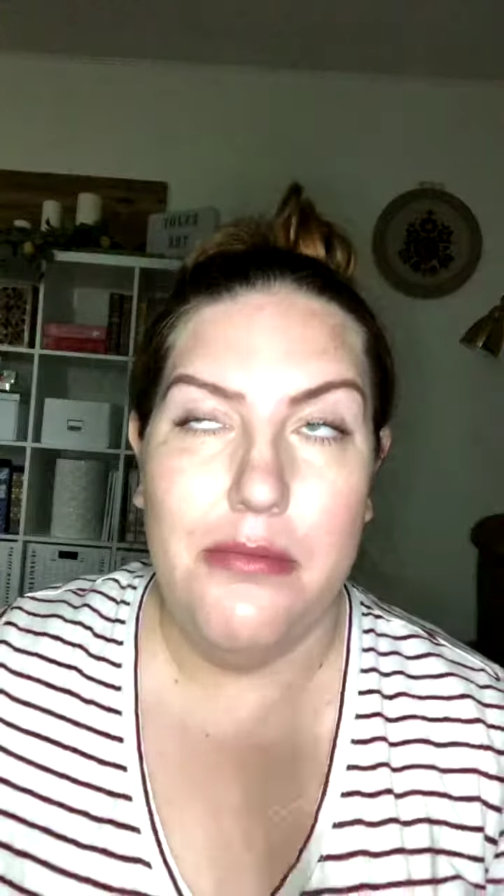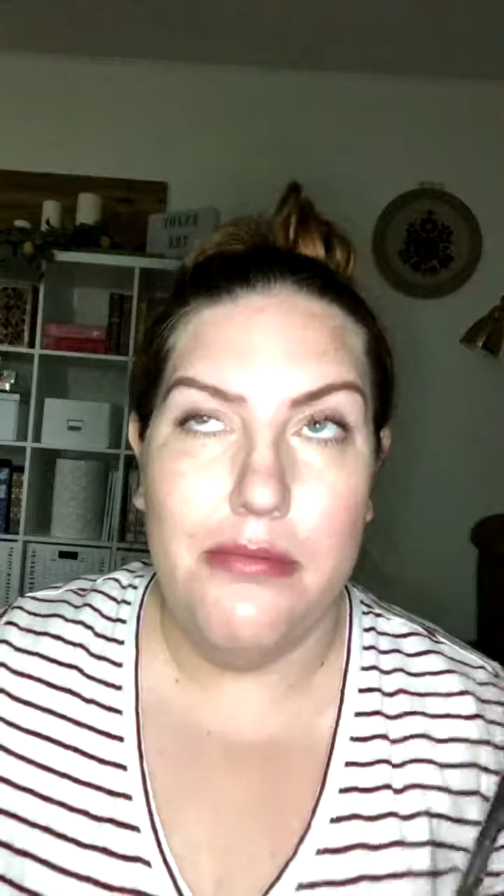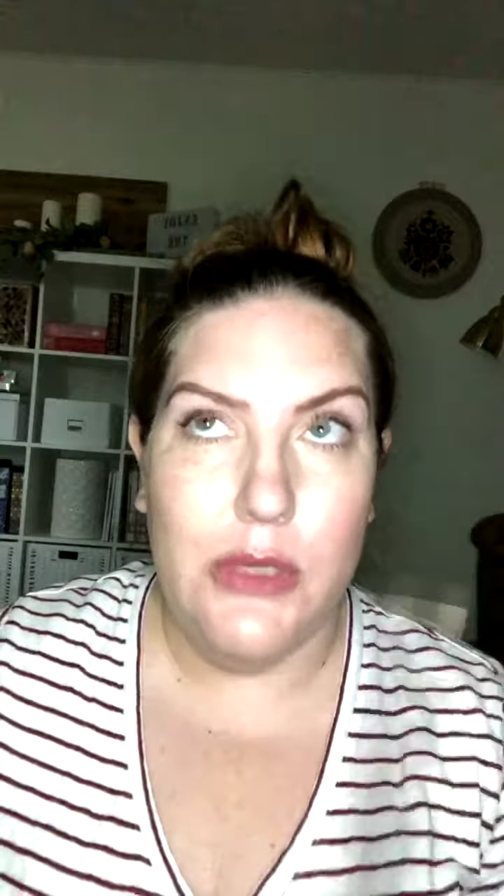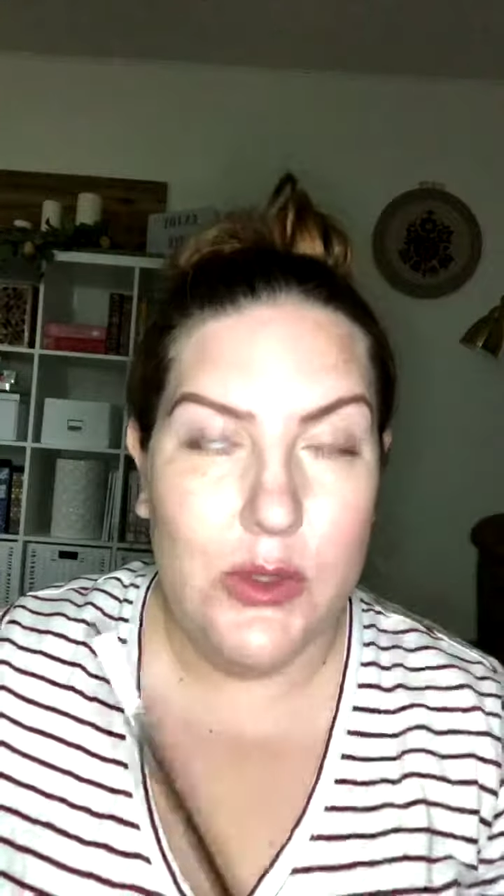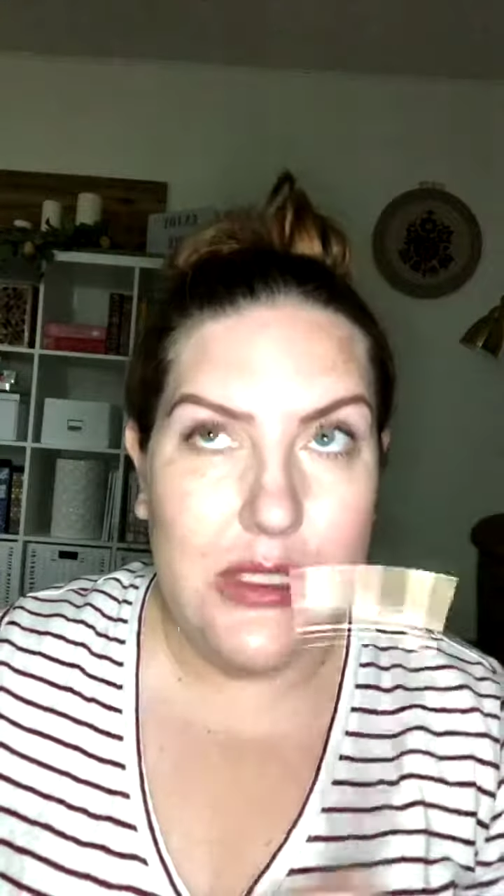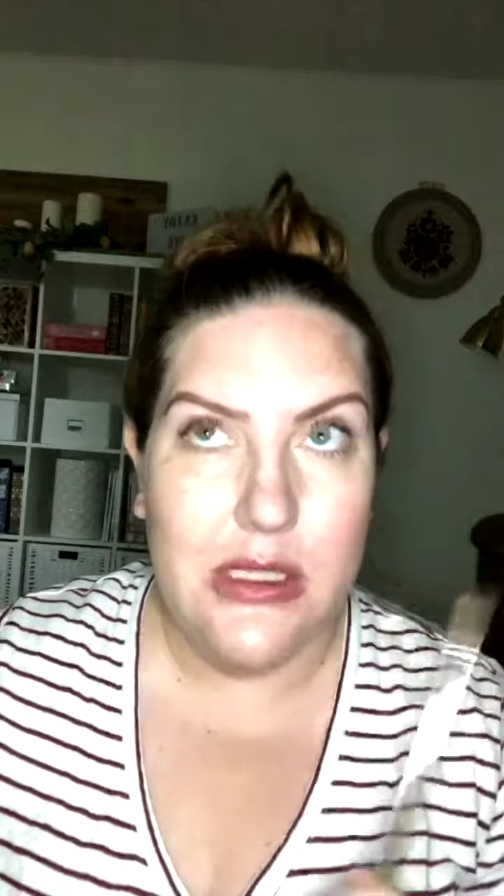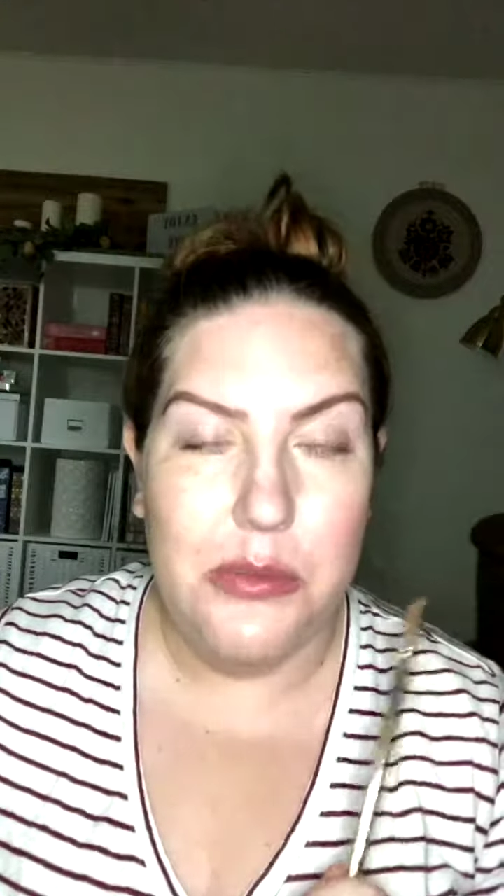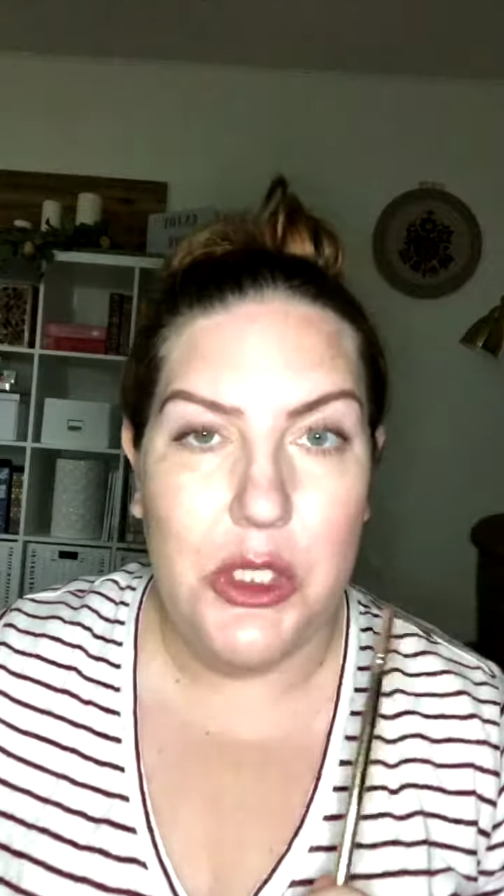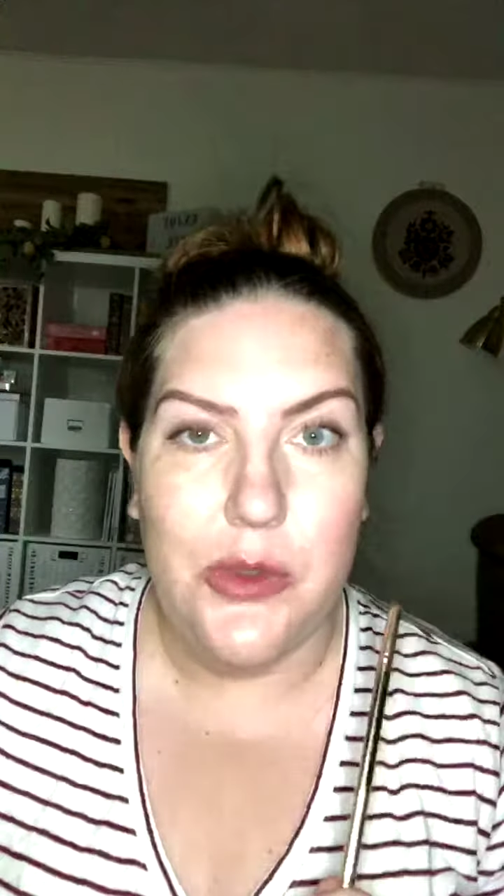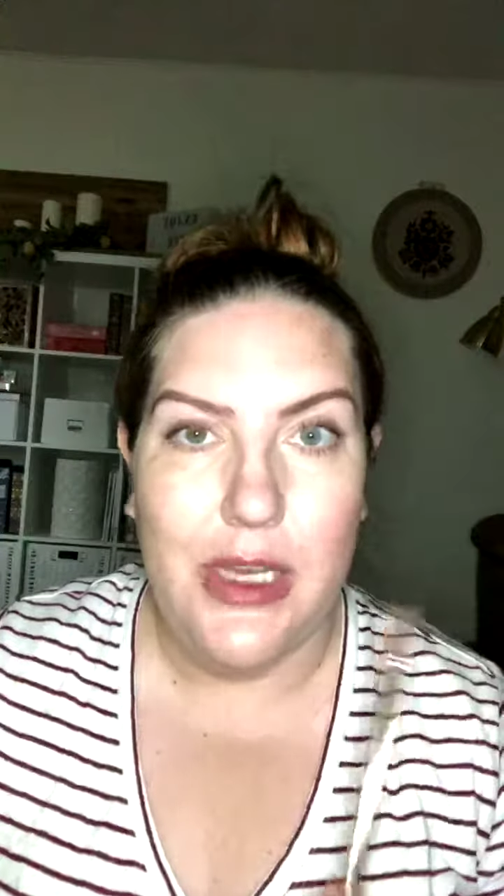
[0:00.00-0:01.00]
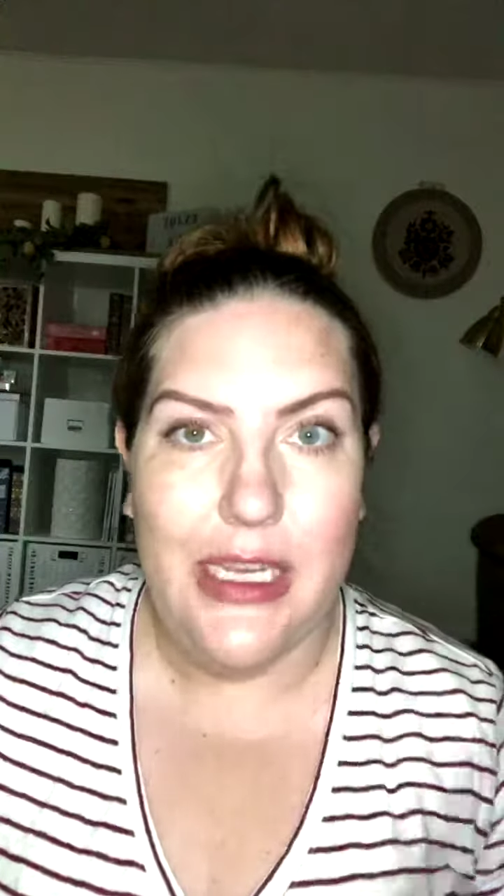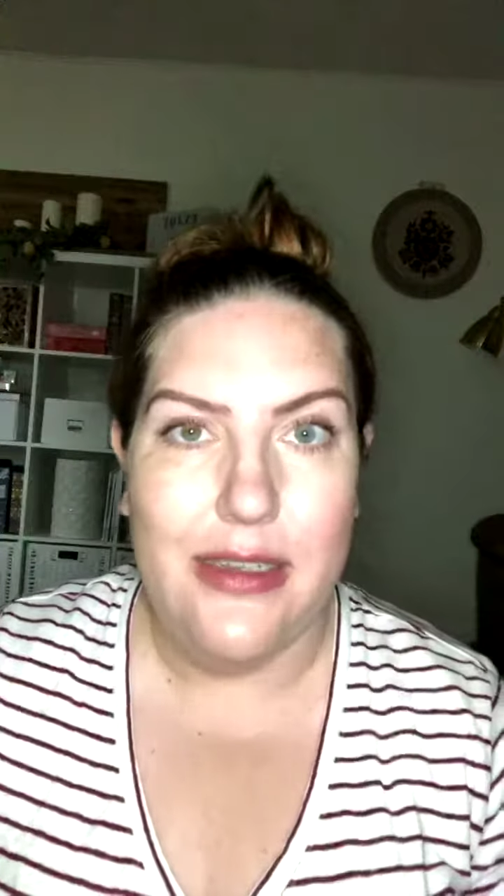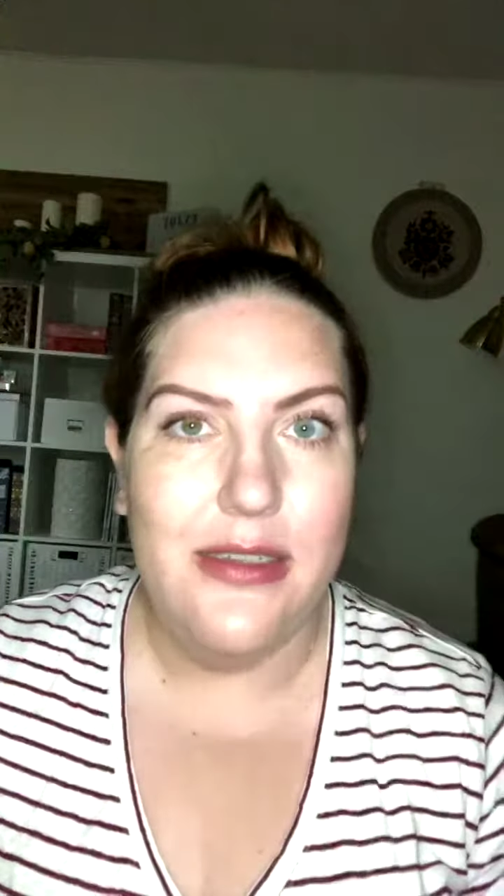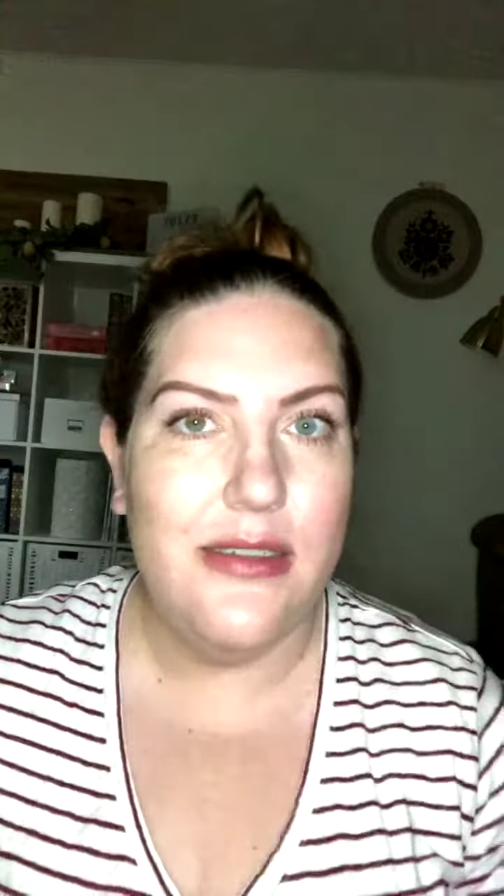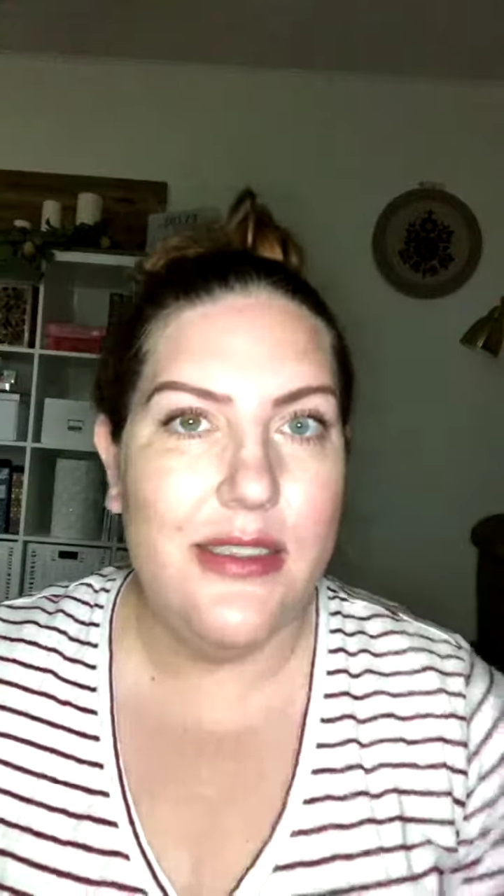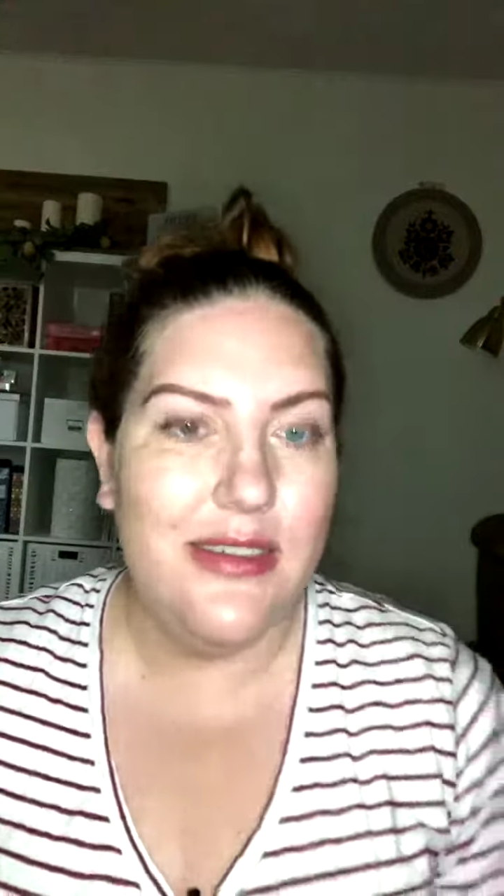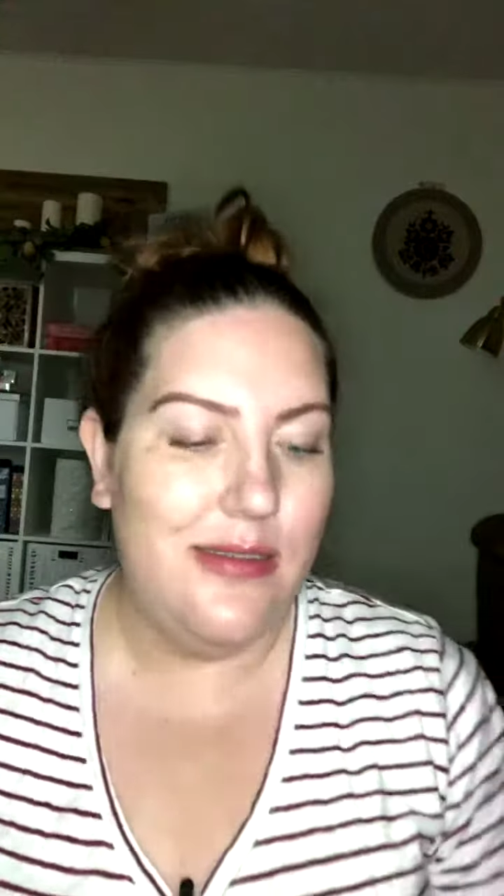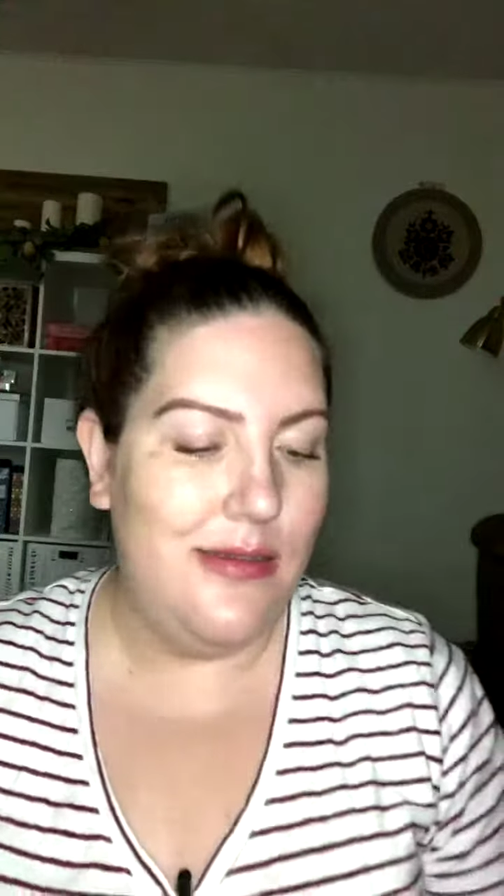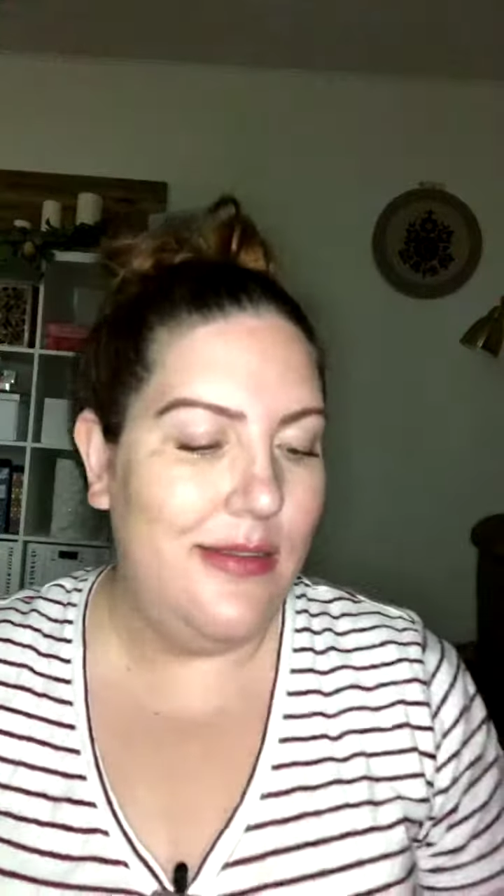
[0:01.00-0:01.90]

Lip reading: mostly blue eyes,